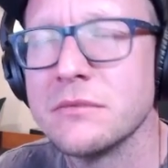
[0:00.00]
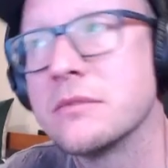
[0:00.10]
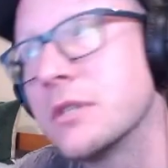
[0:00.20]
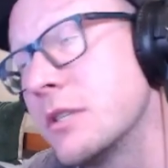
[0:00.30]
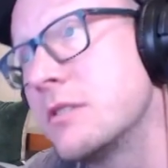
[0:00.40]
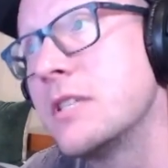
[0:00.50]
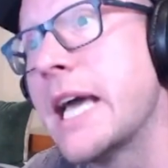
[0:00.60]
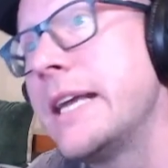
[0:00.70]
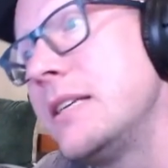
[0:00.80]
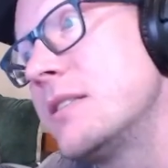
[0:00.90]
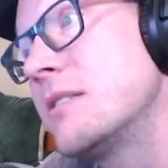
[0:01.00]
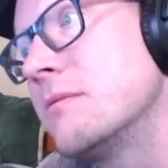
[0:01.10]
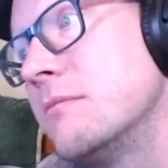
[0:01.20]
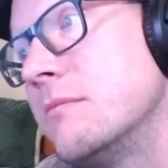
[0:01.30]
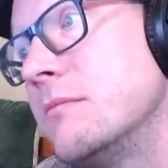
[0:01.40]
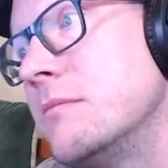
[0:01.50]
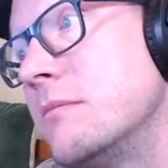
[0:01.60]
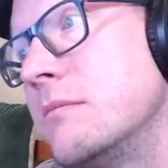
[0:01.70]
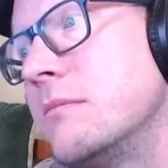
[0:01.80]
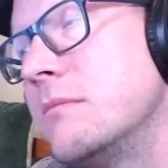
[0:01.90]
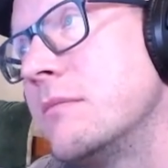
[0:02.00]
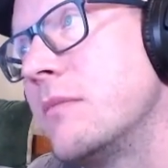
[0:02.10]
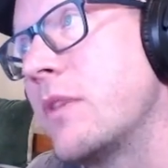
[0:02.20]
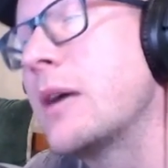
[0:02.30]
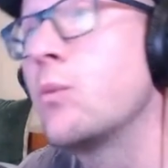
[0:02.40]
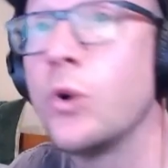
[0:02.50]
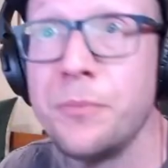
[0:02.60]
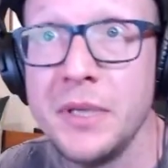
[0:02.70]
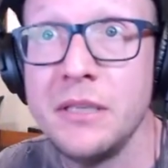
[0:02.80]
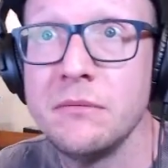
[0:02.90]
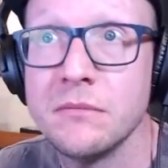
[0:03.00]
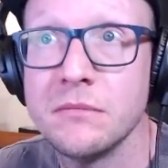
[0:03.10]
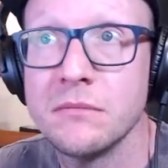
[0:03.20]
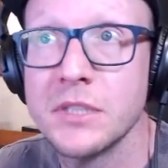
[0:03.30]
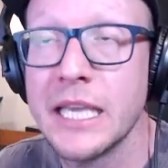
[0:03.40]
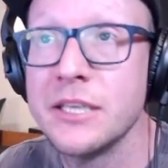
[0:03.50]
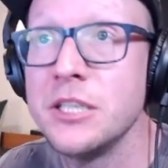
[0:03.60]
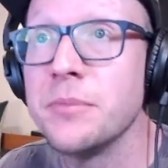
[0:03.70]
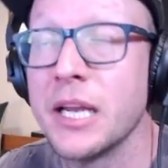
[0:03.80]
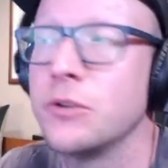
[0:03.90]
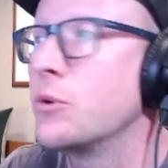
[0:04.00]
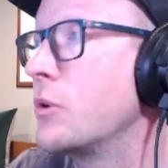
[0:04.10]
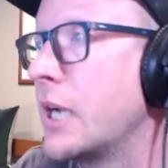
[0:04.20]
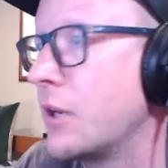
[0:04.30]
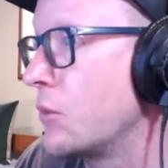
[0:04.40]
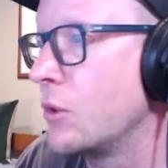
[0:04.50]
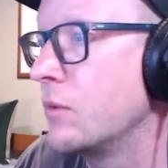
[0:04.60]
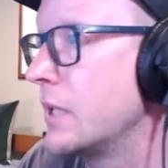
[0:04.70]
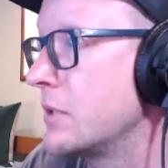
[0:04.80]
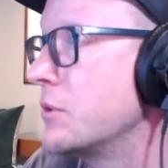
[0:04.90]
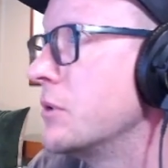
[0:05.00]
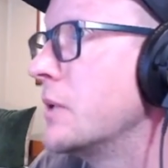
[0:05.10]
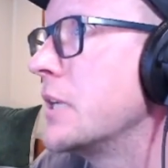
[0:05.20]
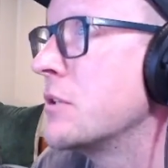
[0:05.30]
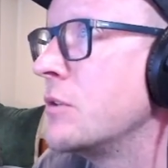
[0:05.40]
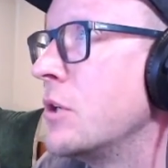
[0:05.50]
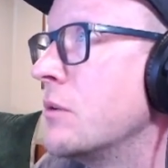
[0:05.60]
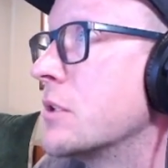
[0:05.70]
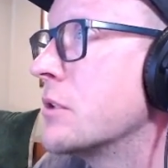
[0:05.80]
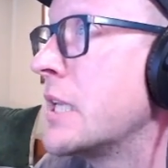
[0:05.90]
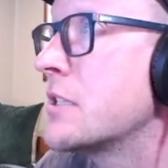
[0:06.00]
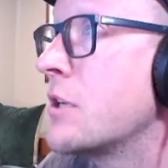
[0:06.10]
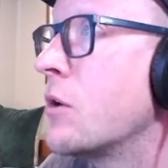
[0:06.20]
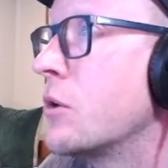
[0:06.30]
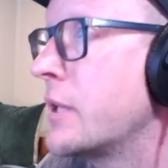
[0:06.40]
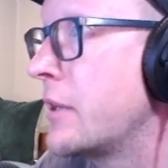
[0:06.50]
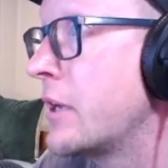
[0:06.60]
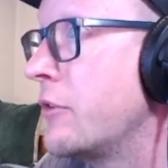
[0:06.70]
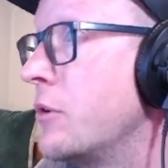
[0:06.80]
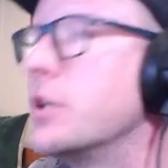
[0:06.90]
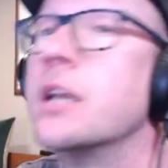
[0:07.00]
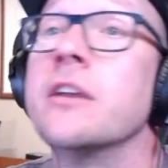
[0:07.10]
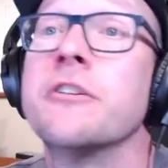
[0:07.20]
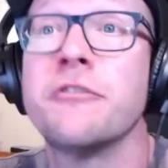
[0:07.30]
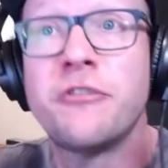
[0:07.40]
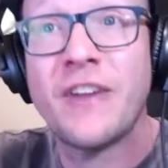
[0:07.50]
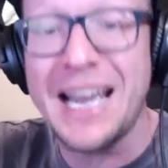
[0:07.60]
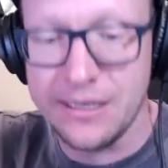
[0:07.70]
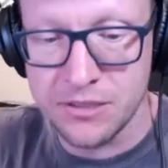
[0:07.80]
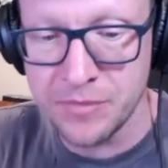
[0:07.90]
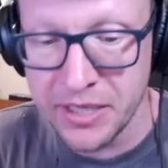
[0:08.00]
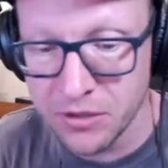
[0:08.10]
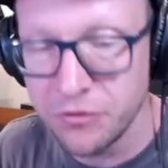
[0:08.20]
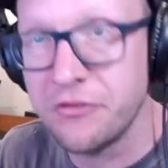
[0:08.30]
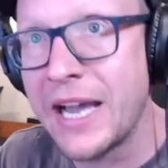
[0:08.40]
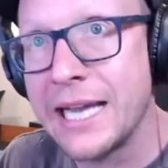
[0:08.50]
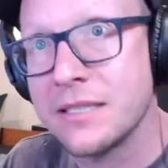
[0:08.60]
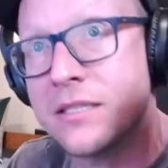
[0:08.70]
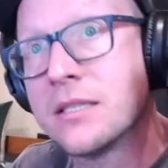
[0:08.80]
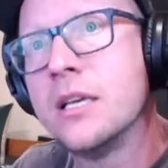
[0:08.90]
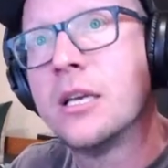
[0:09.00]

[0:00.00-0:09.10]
Because that would be sketchy, but I don't know. So let's not go down that road. Facts, Michael. Facts.